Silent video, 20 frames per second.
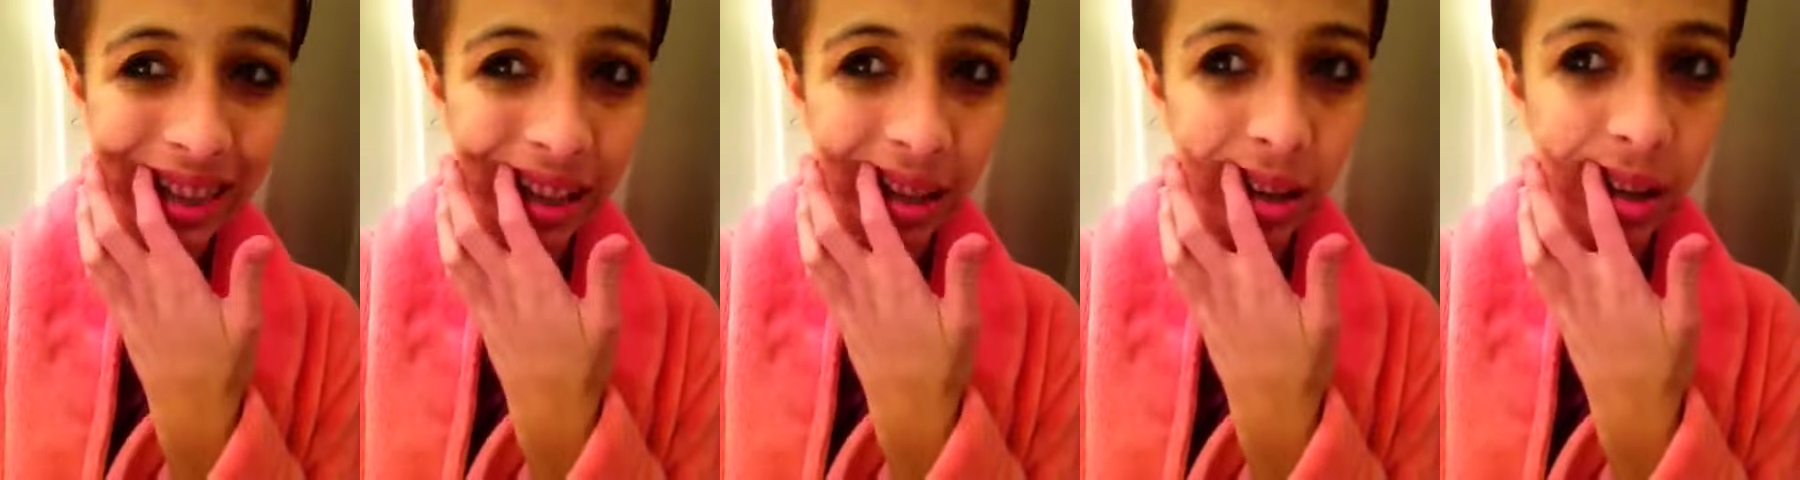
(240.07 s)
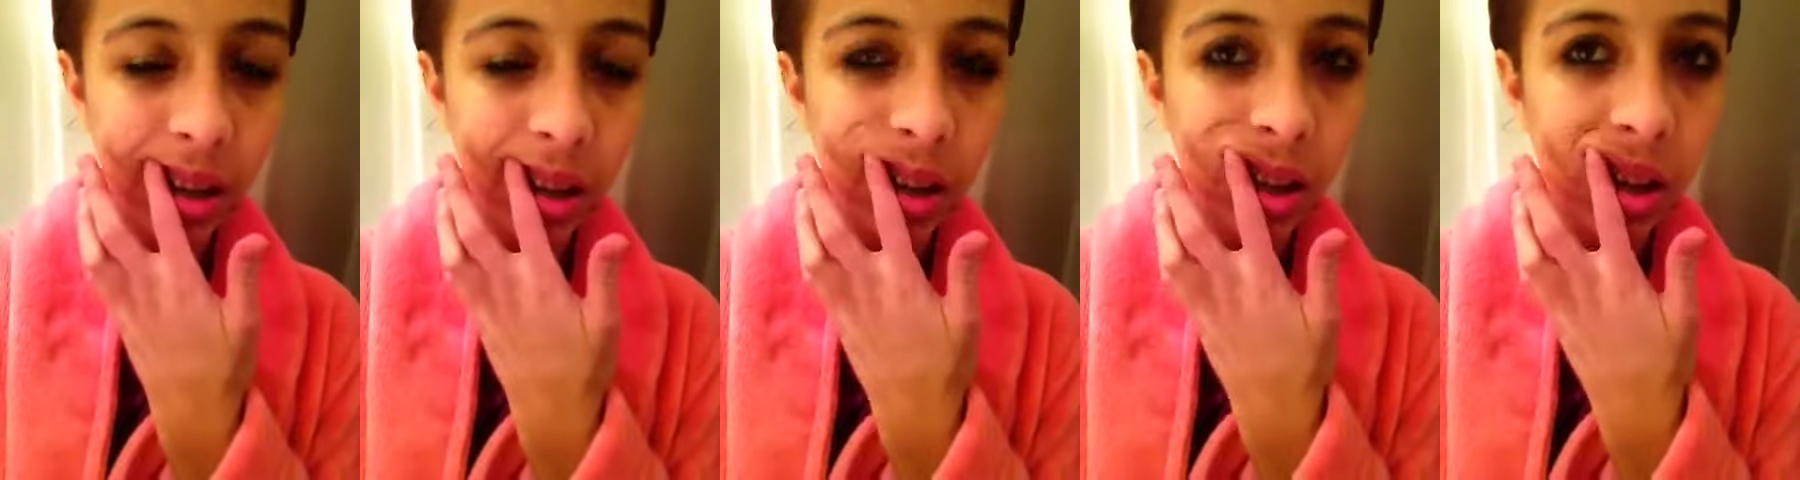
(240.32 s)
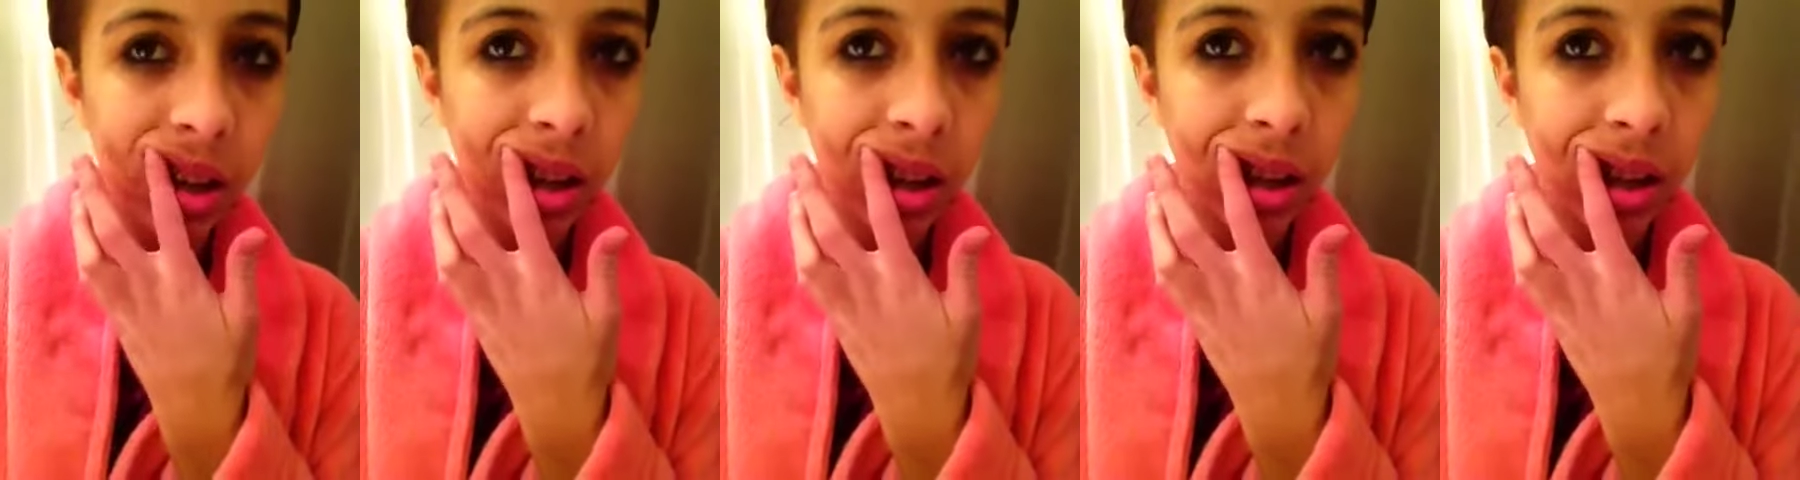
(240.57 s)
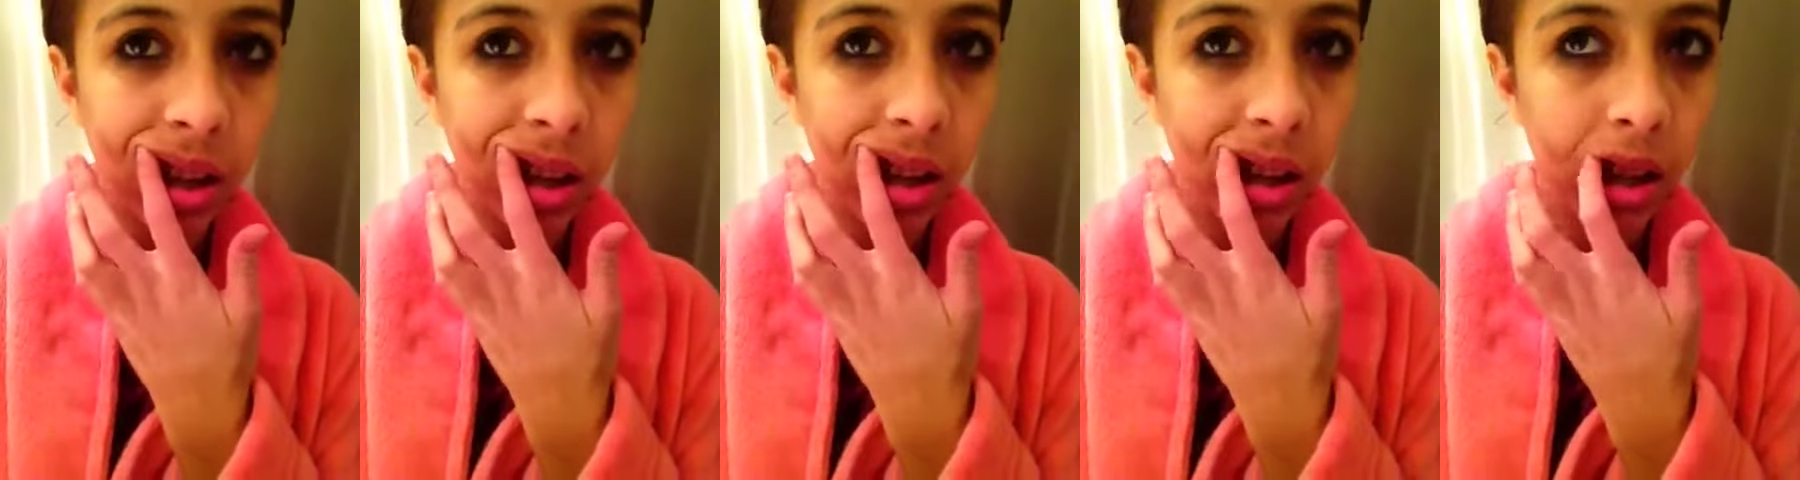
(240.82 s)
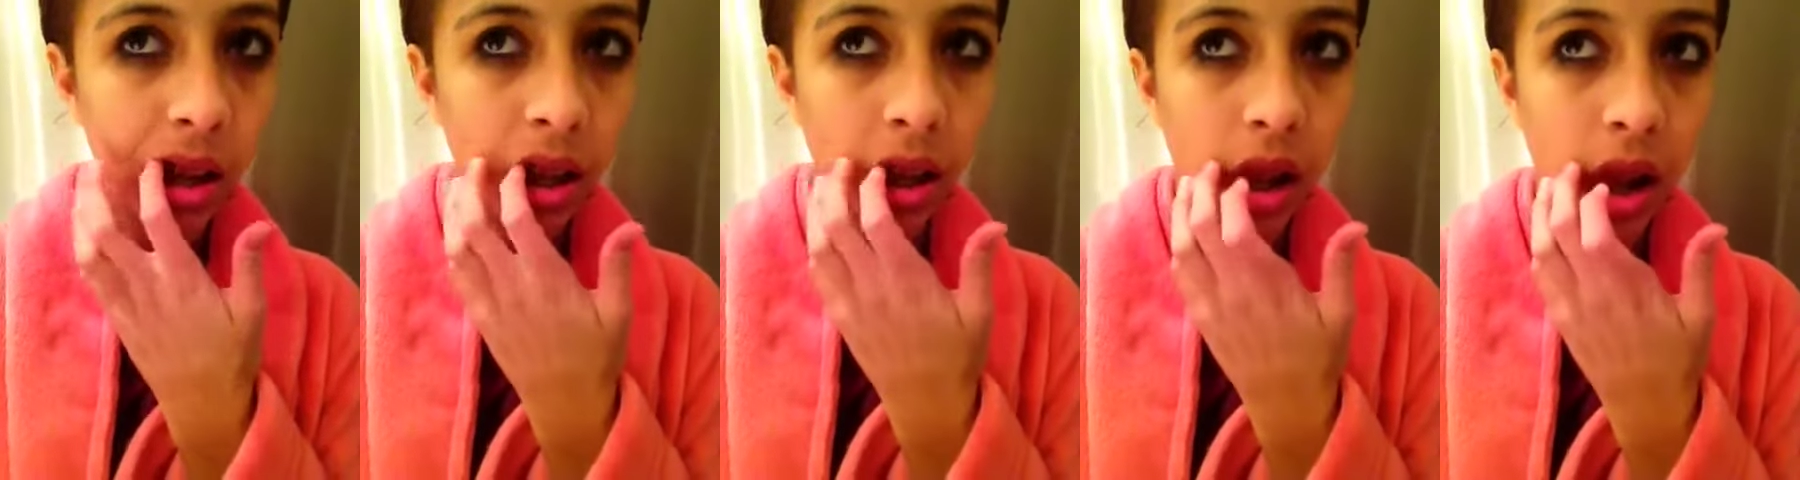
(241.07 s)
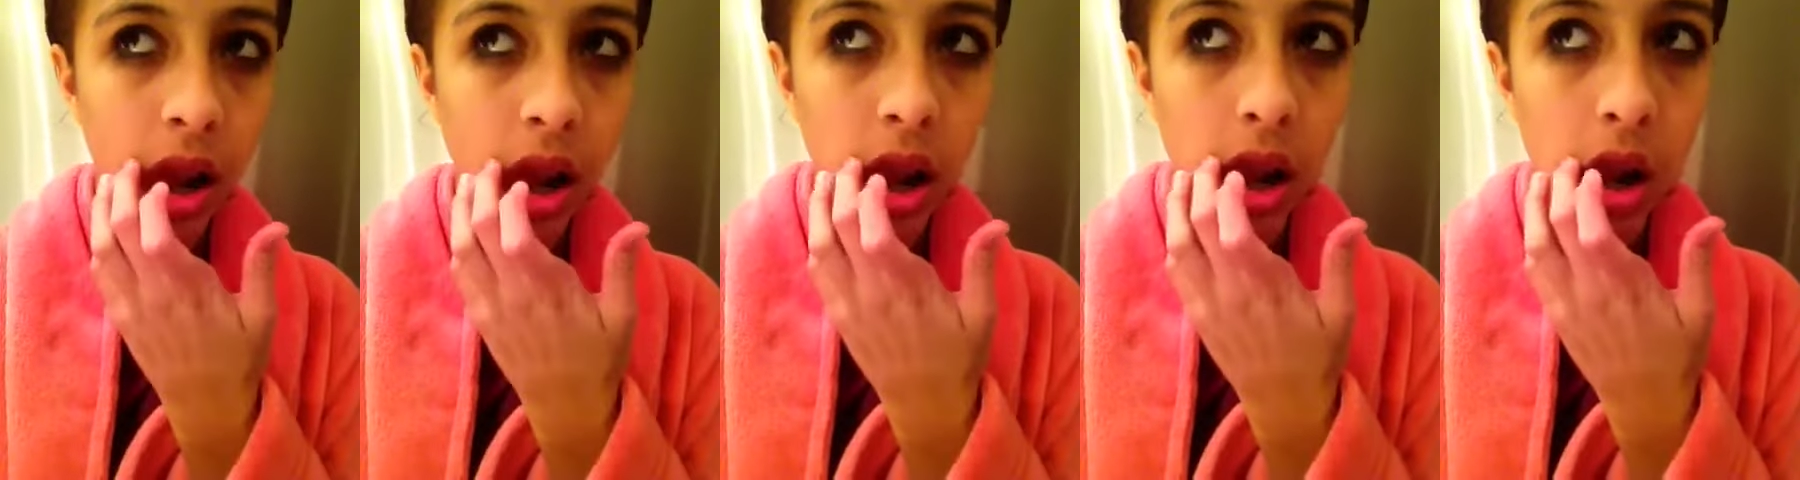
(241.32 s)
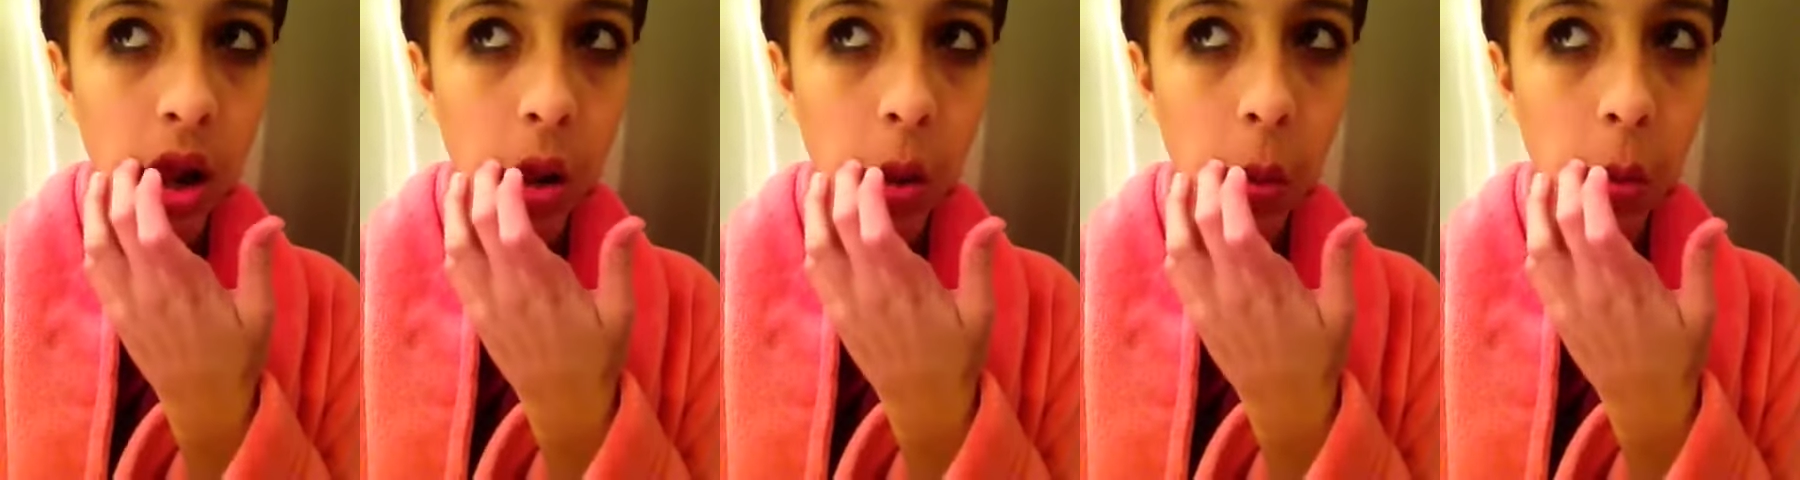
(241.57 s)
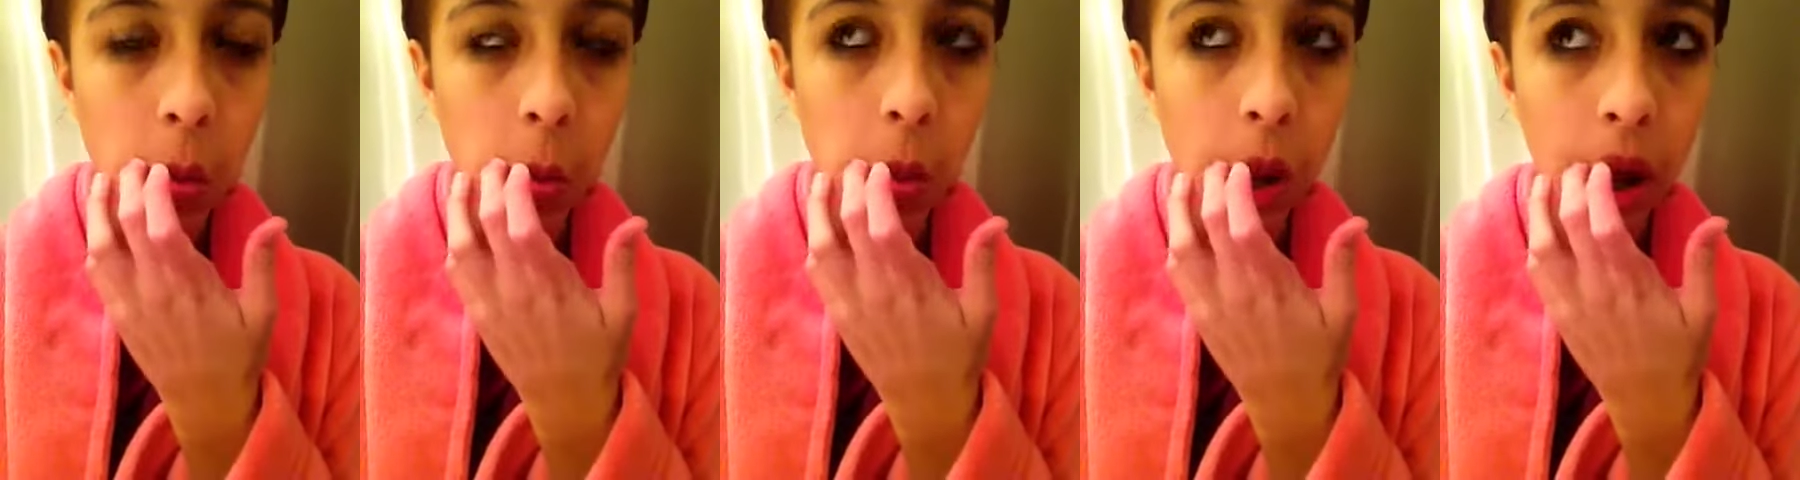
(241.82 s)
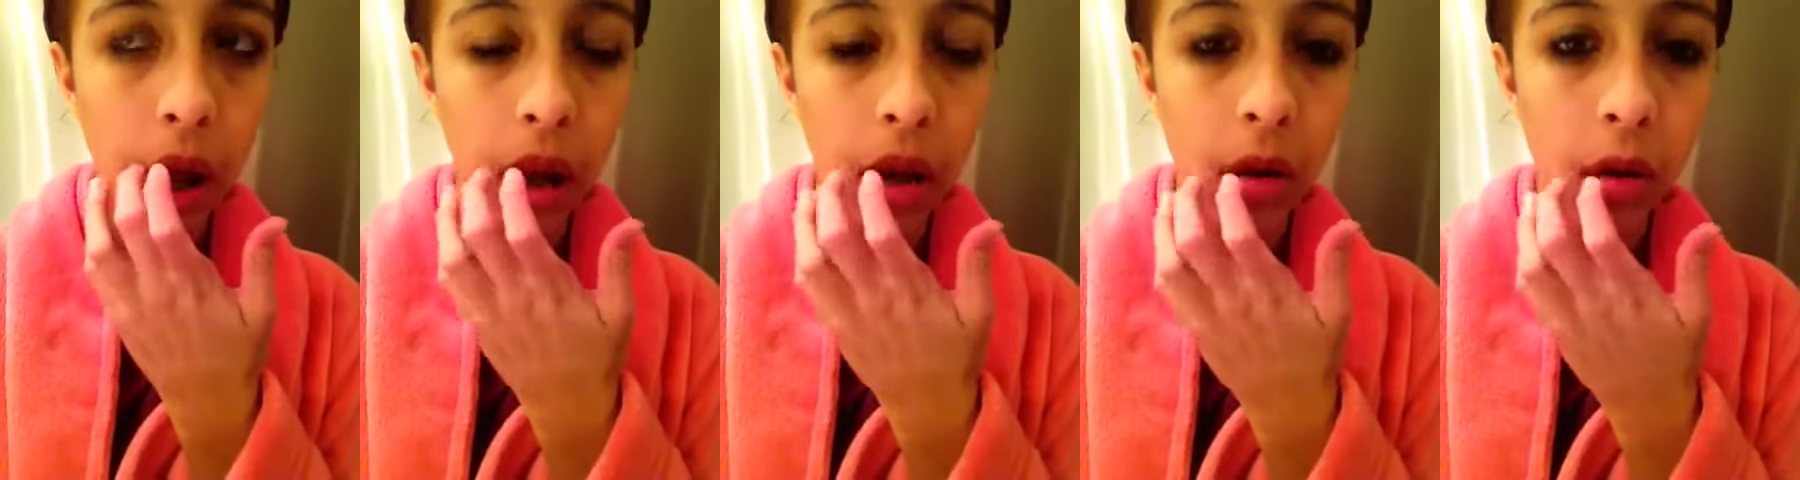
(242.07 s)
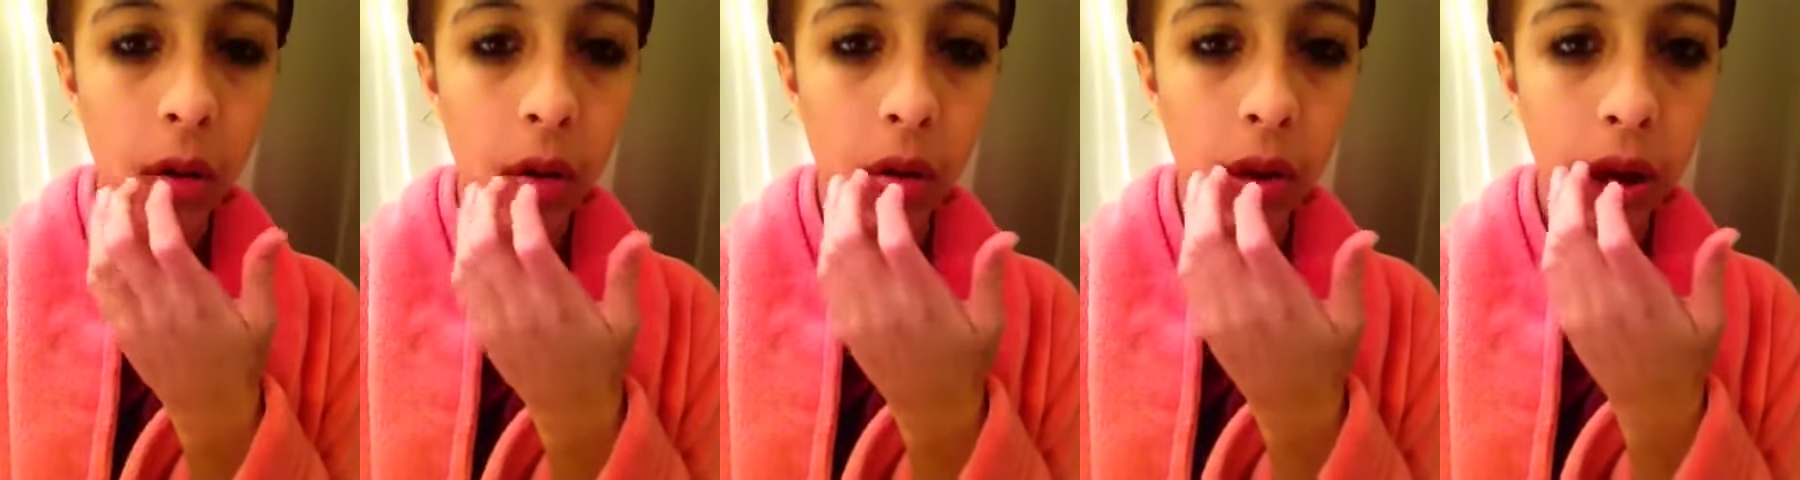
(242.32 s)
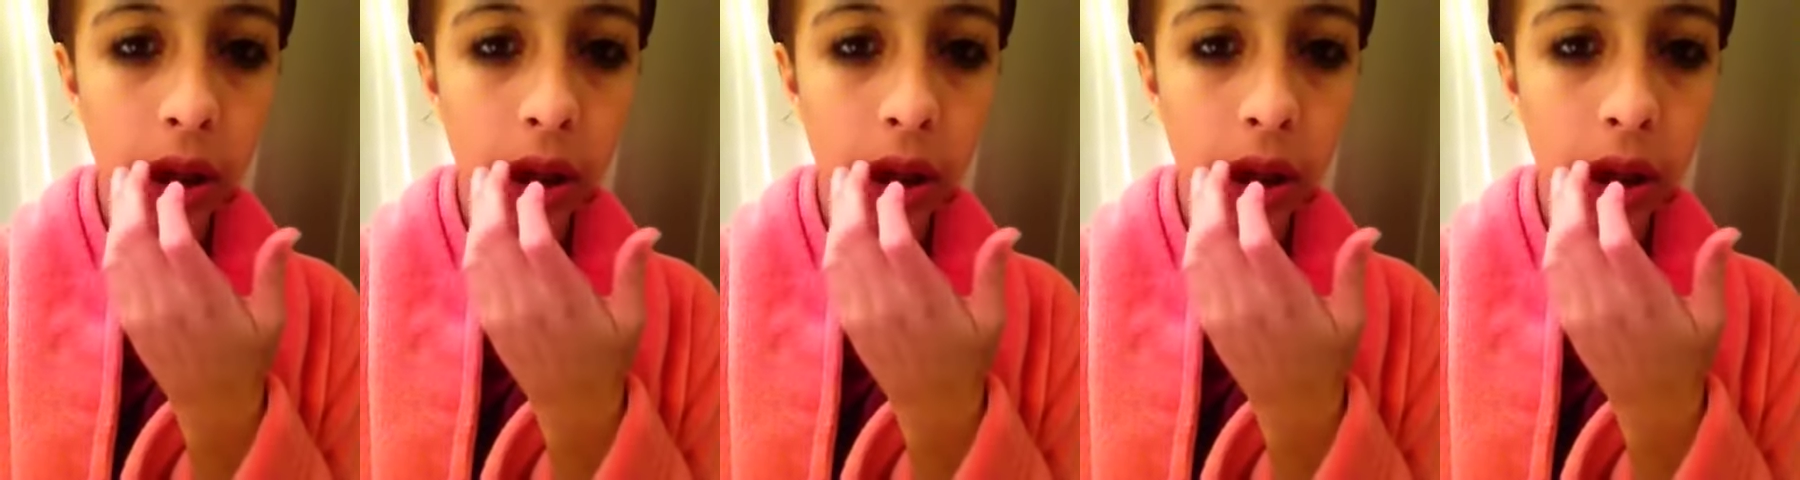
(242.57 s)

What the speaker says: like, my whole,